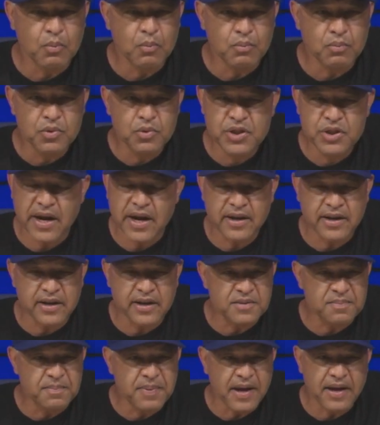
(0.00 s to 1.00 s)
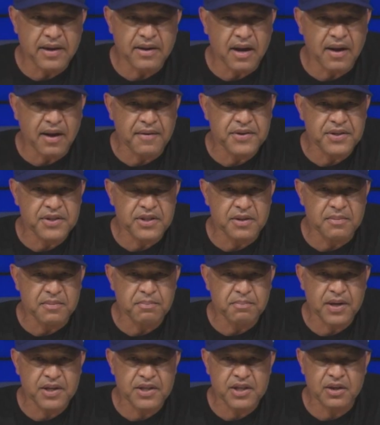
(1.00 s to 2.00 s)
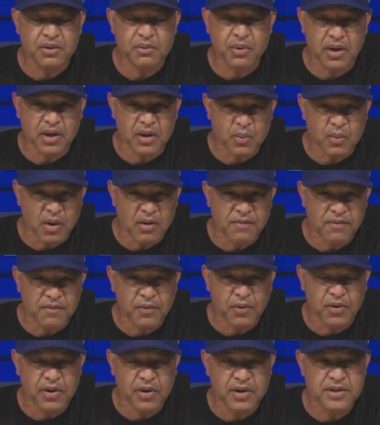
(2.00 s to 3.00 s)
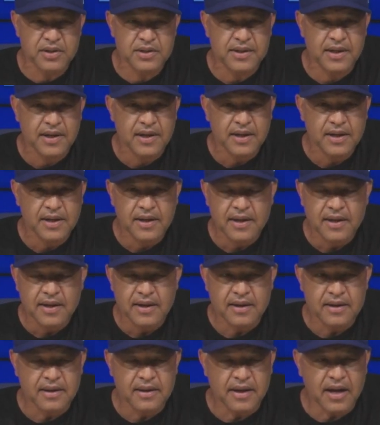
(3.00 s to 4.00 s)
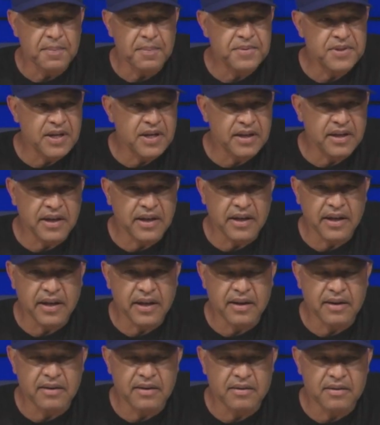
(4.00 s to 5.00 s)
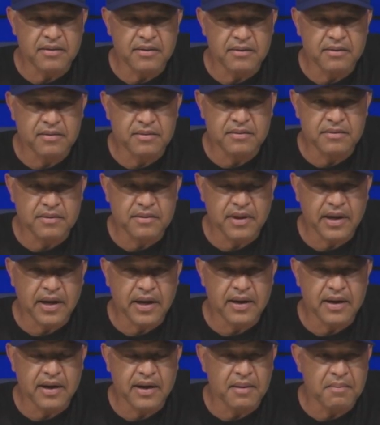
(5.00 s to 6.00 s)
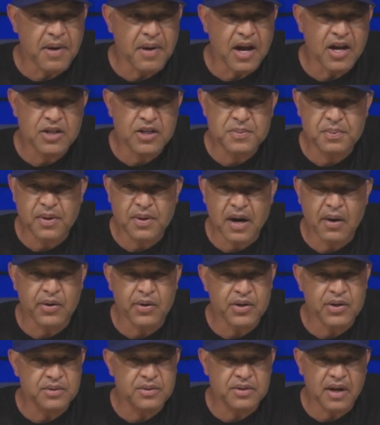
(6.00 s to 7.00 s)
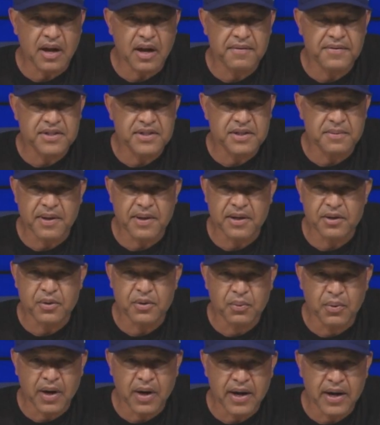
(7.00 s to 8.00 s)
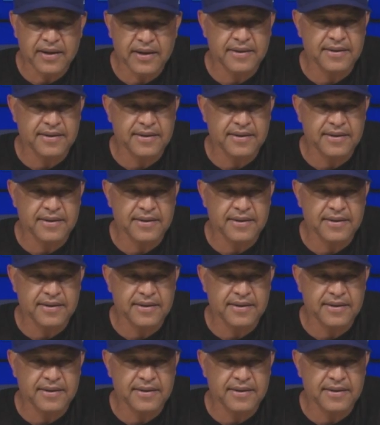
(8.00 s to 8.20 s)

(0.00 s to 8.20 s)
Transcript: Jake has been obviously pitching really well for us. The uptick in miles per hour has obviously been great.